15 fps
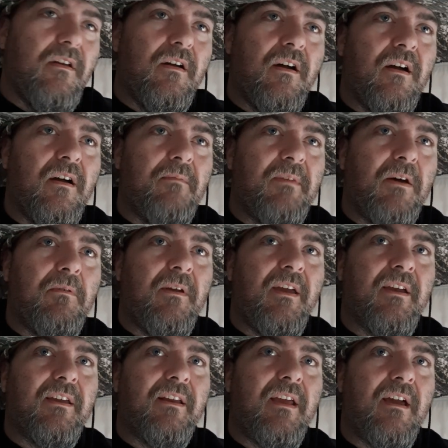That way
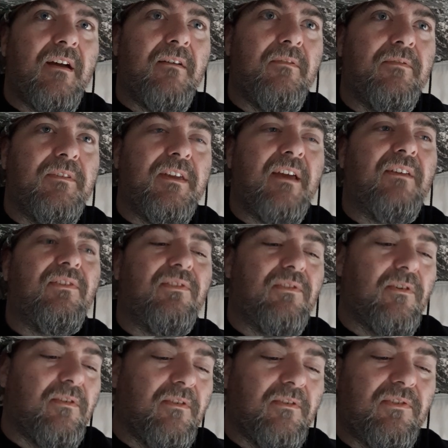I can have guests
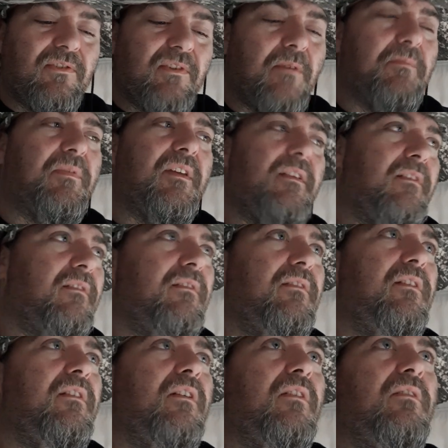or something,
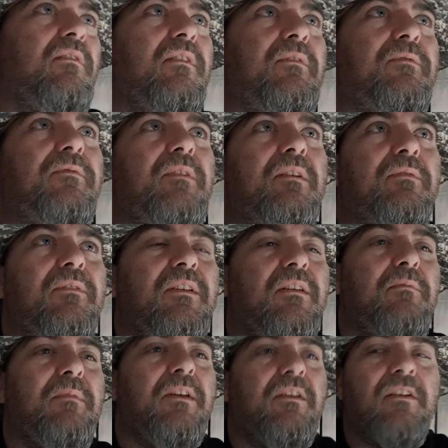you know, if
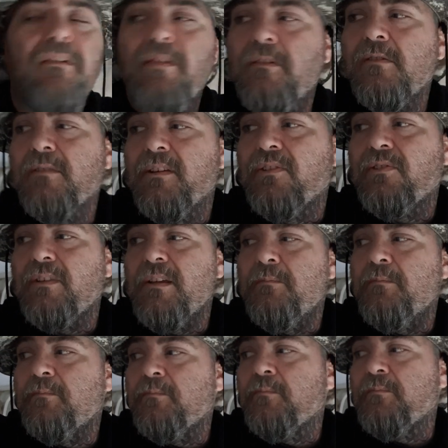need be. You can literally sleep
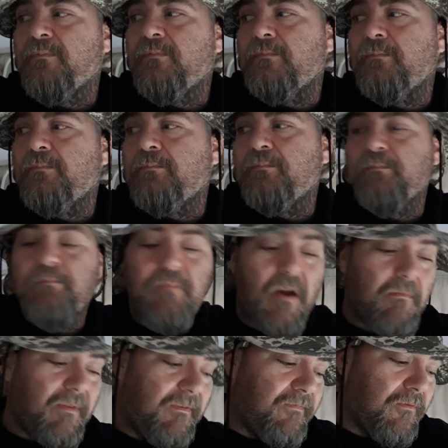
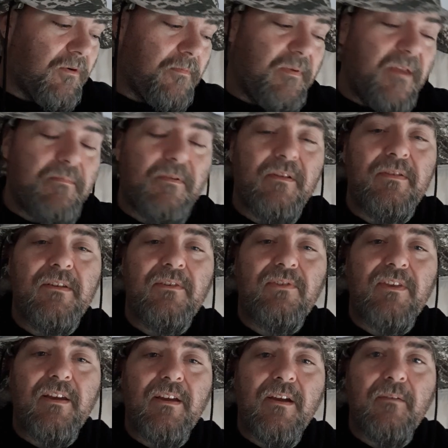probably 4 people in this
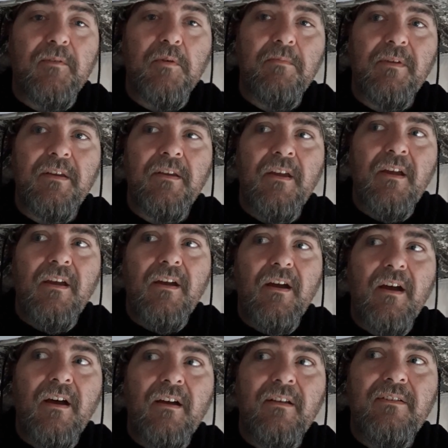thing comfortably.
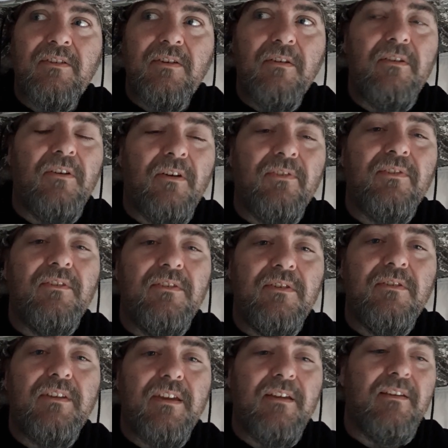2 adults and 2
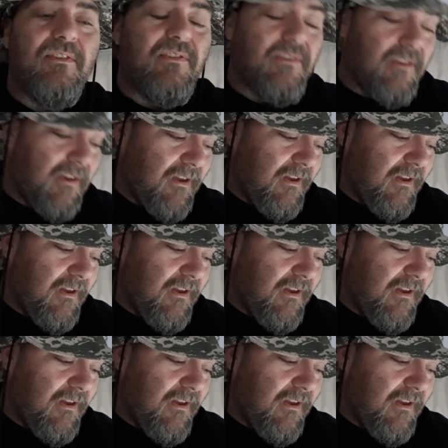kids.